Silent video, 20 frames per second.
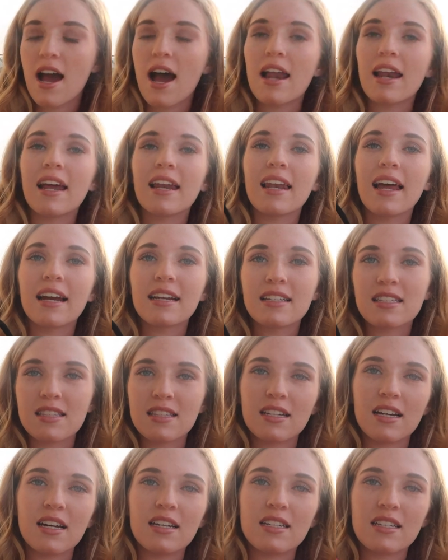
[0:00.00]
and I liked
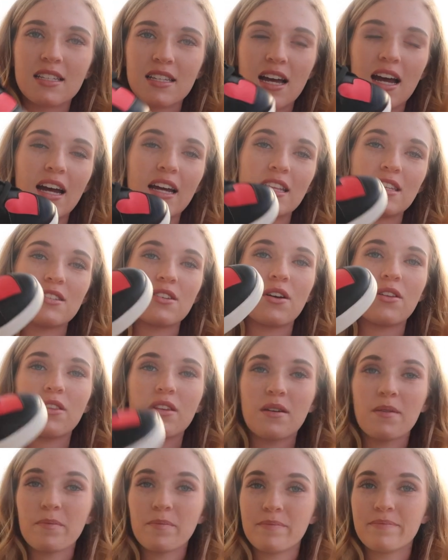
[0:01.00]
the designs on
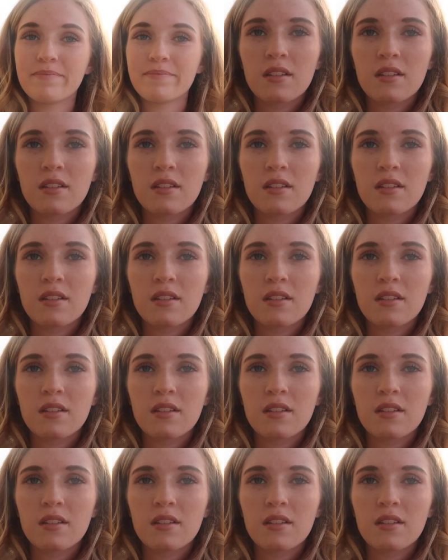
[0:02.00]
them.